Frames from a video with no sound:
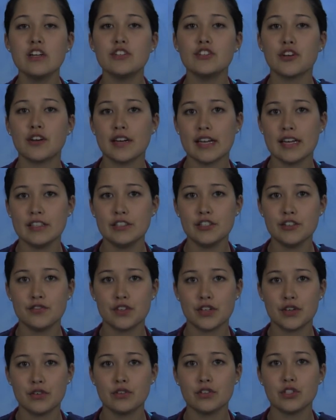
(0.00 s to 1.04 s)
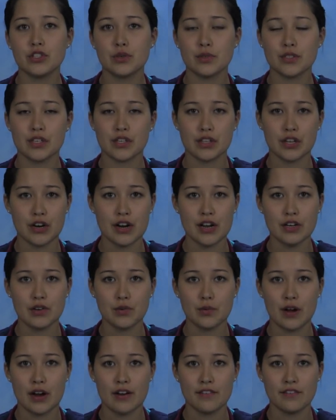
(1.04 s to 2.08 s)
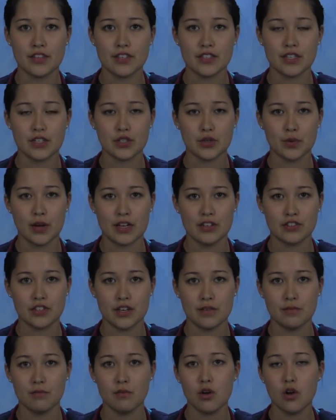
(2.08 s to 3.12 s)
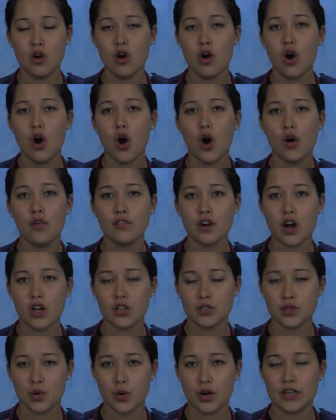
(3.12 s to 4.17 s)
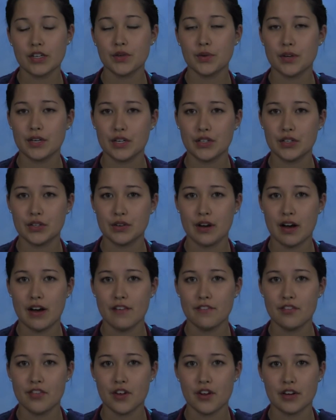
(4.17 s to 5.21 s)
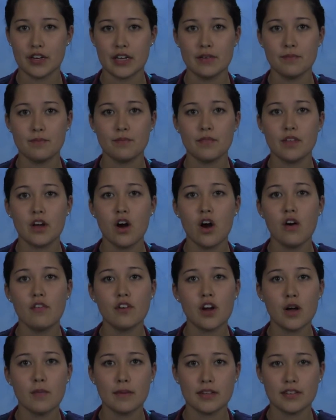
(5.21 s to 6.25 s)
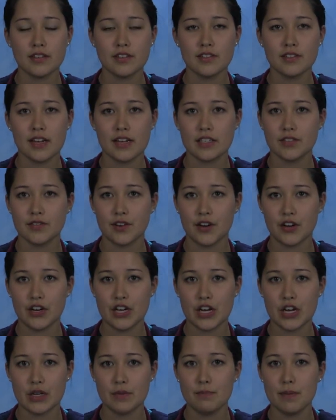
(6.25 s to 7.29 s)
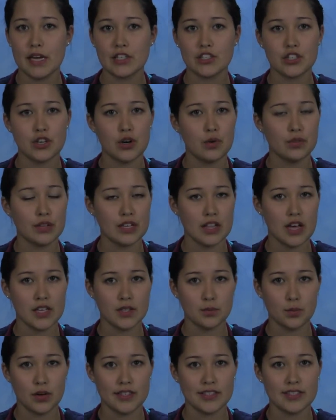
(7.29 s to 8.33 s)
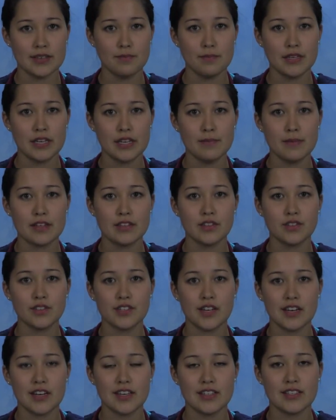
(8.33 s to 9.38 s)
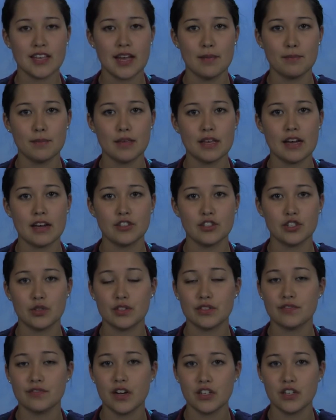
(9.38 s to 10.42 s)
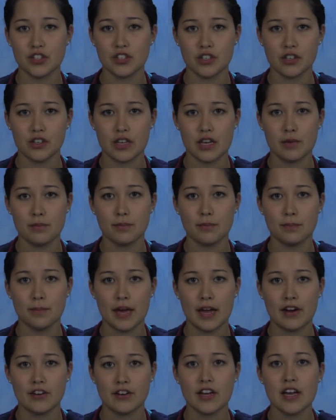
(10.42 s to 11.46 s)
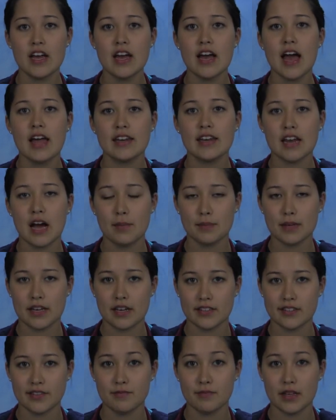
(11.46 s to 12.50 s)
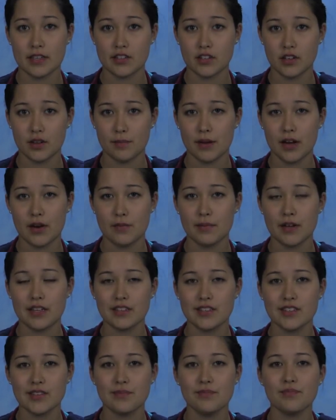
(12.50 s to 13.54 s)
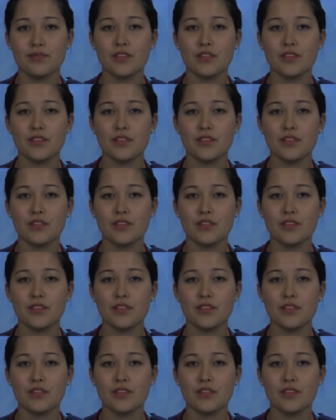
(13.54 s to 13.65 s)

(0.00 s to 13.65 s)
During interview, she was alert and aware of the situation. Overall score, 22 out of 30. Overall mental state is very good. Patient only lost points in mini mental state exam because she was functionally impaired and not because of mental impairment.